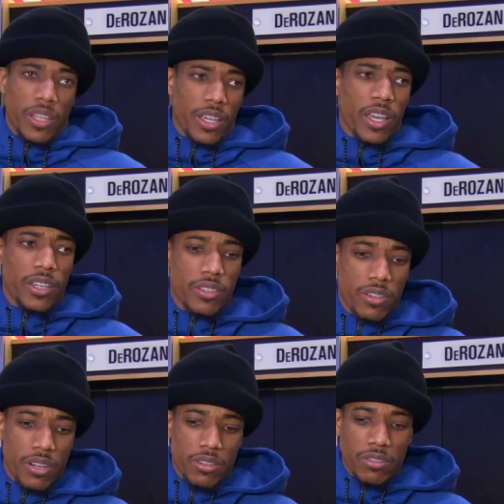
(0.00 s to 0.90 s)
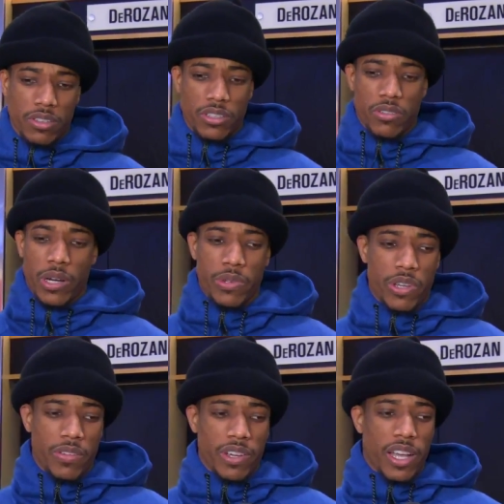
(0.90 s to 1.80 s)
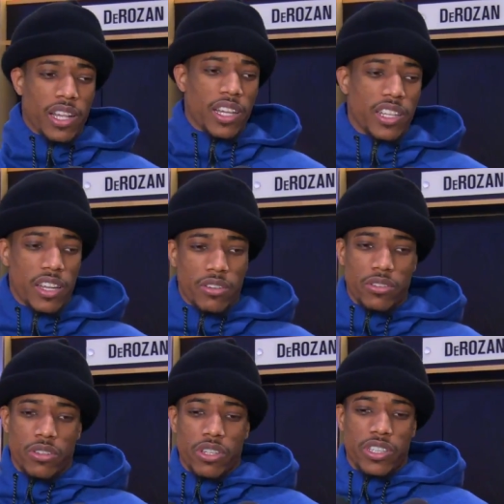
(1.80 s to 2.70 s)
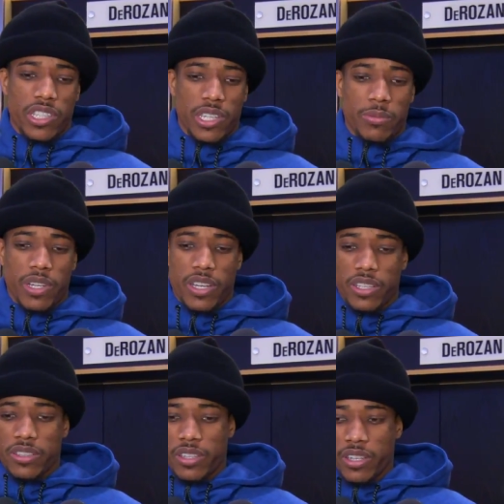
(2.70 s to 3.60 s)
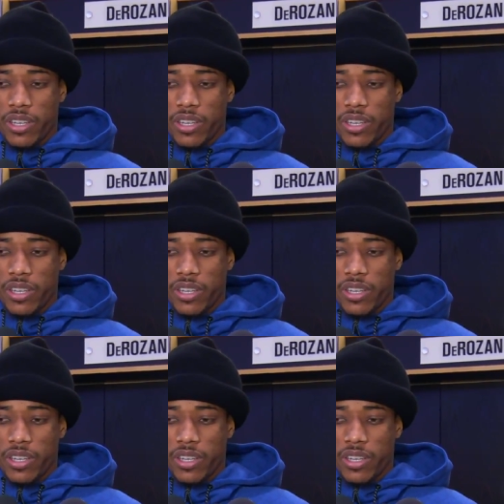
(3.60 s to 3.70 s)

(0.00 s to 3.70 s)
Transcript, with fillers: Yeah, you know, it's great when you have a guy like that on, on your team because,